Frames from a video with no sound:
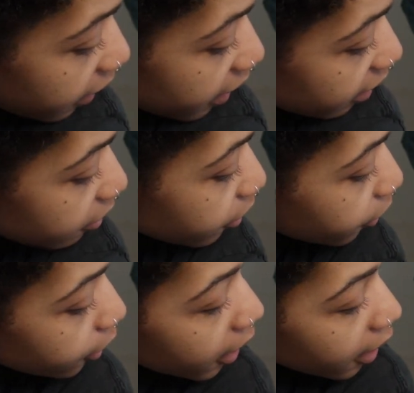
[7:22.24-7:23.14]
that
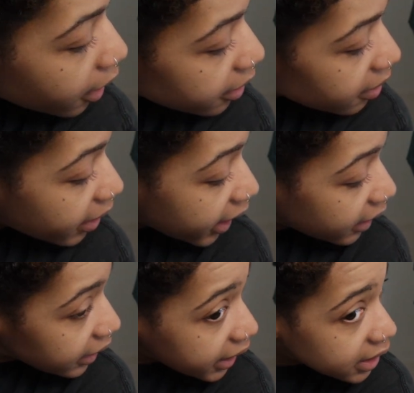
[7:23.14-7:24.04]
for like
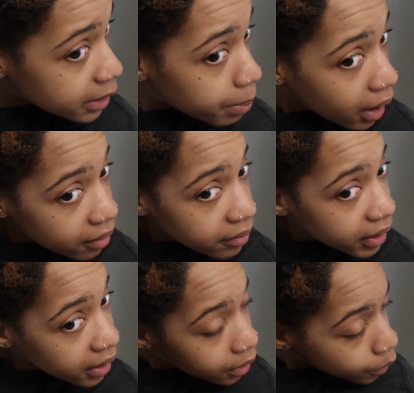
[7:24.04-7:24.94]
least
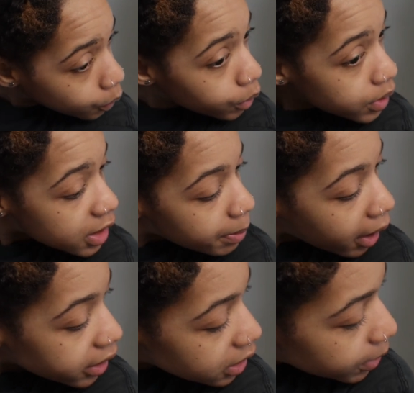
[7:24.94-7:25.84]
puffy roots as
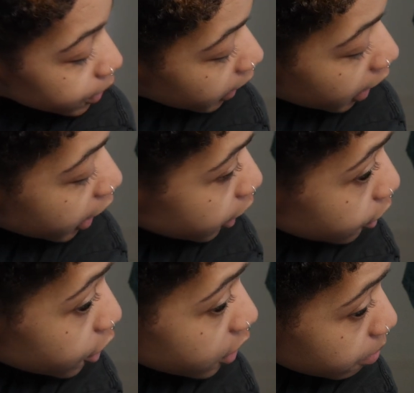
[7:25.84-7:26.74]
possible, you're
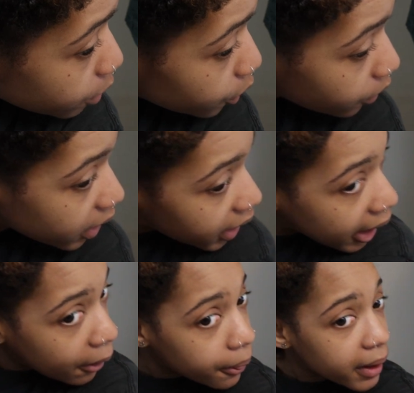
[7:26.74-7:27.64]
smoothing
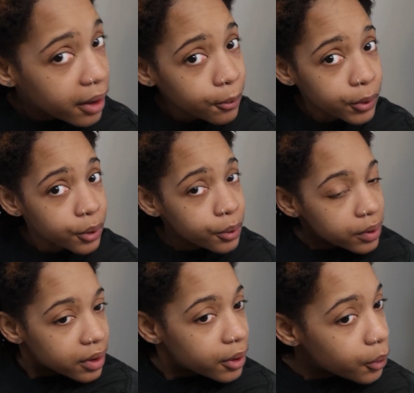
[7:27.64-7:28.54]
out that root
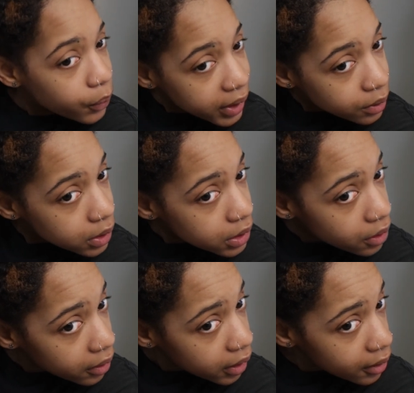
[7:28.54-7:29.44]
when you
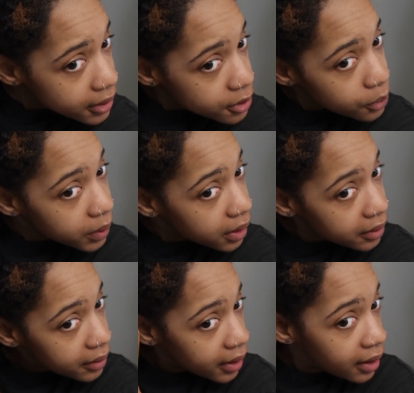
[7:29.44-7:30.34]
start as well.
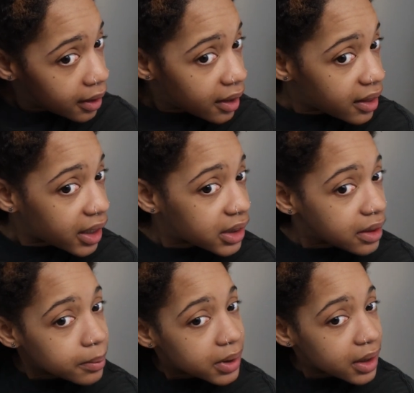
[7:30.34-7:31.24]
That's
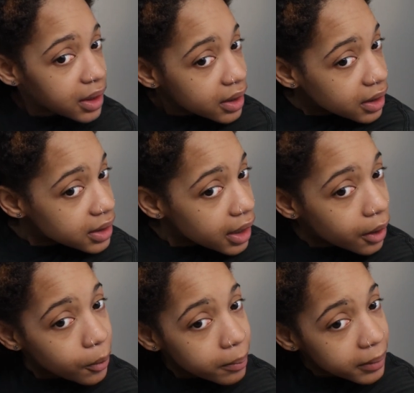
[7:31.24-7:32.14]
something that has
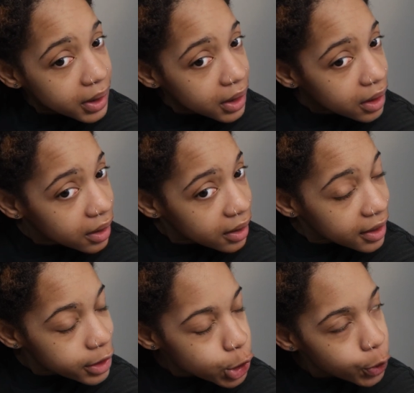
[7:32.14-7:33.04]
helped me
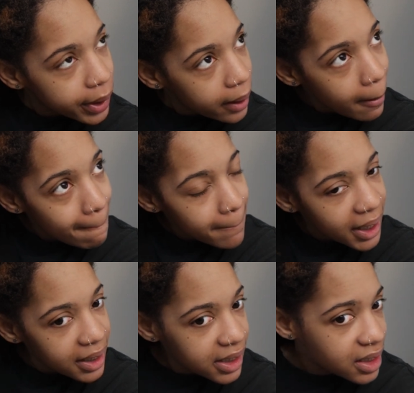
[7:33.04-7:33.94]

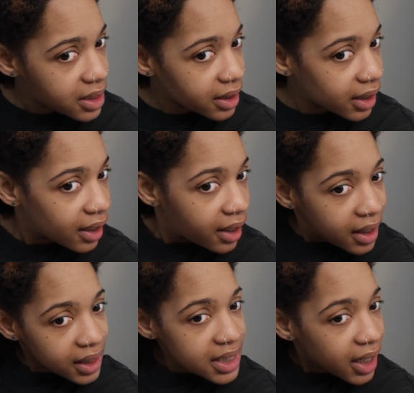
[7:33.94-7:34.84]
tremendously,
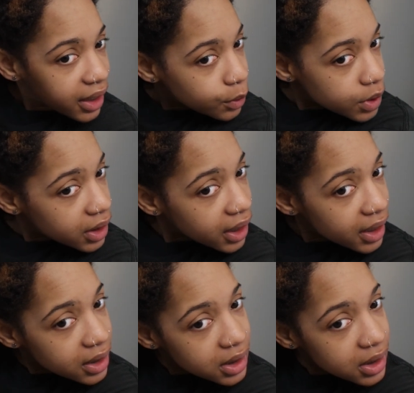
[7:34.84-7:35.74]
because I used to
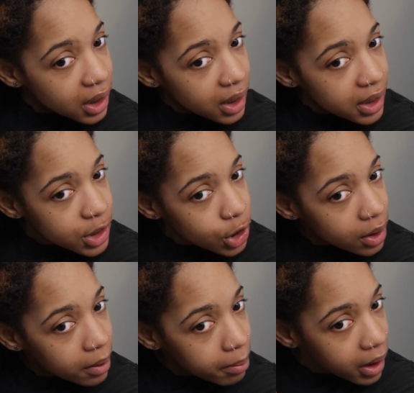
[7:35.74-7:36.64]
get such
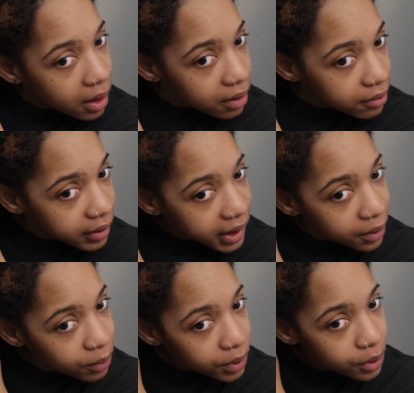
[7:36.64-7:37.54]
puffy
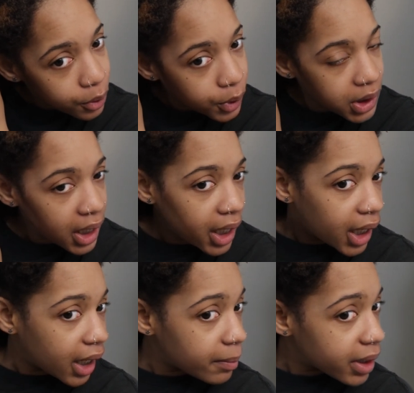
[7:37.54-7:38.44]
roots.
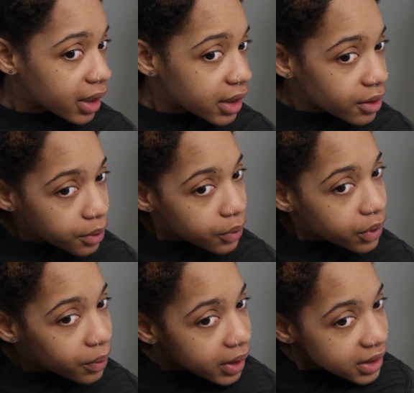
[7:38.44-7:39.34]
I'd be like, dude,
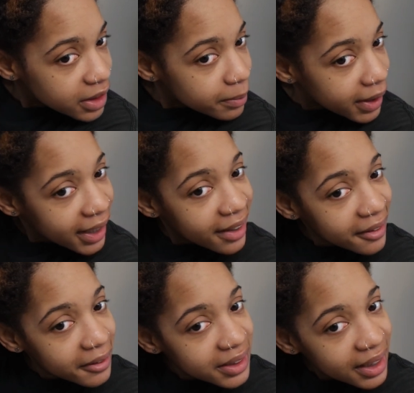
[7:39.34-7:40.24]
the rest of my hair
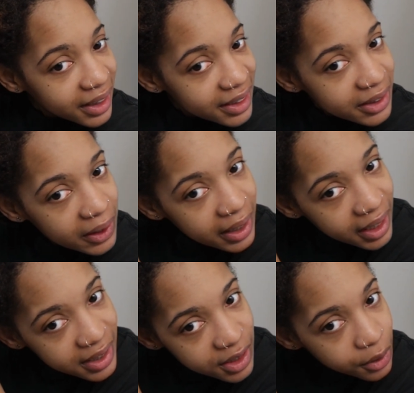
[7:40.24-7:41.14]
looks like it's on
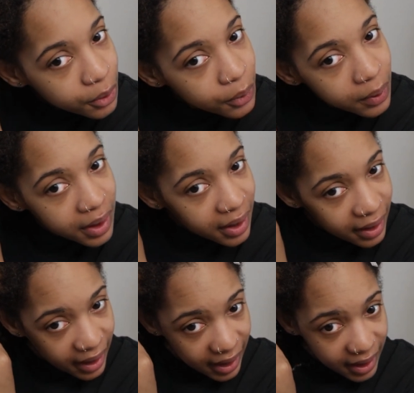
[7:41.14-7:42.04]
day 2,
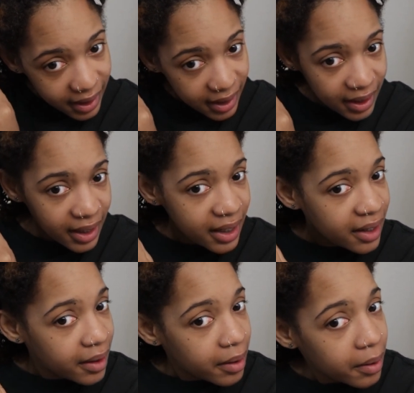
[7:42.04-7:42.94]
and
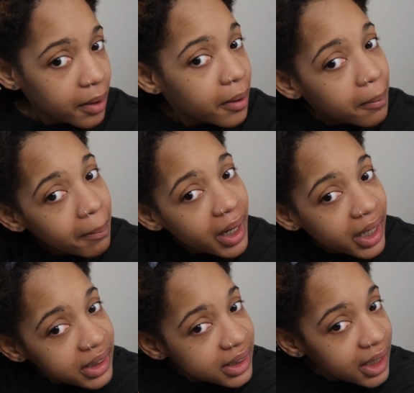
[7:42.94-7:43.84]
my
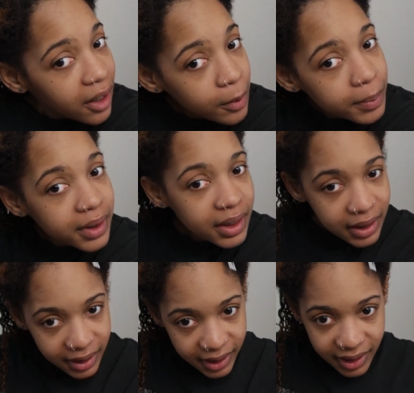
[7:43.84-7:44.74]
scalp looked
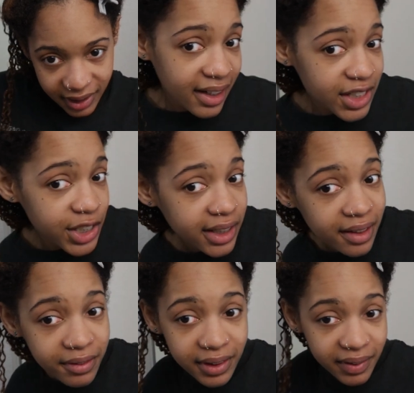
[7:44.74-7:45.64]
like she
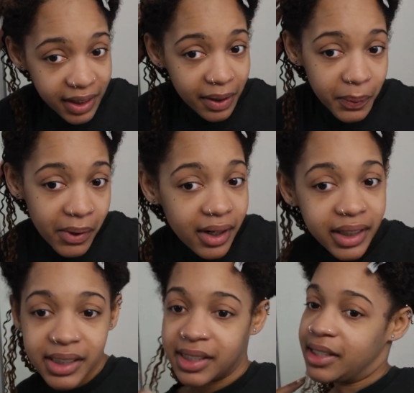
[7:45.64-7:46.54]
never even got
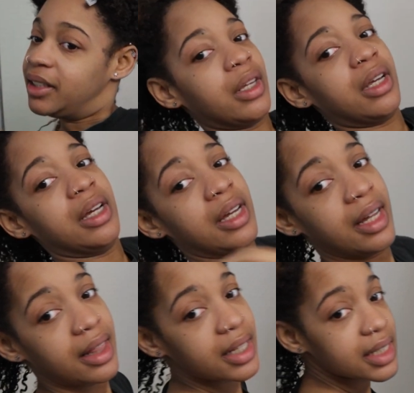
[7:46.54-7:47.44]
washed.
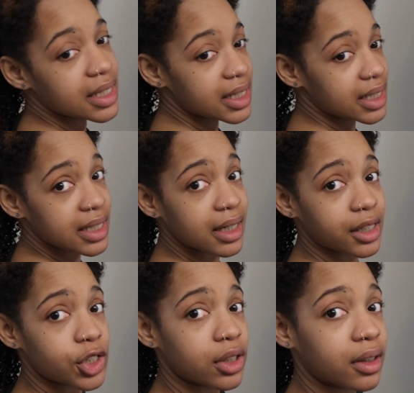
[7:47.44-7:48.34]
This is this
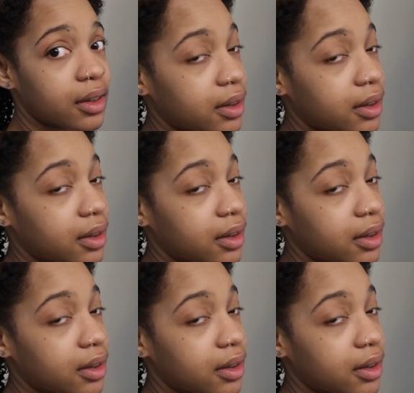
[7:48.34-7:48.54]
section.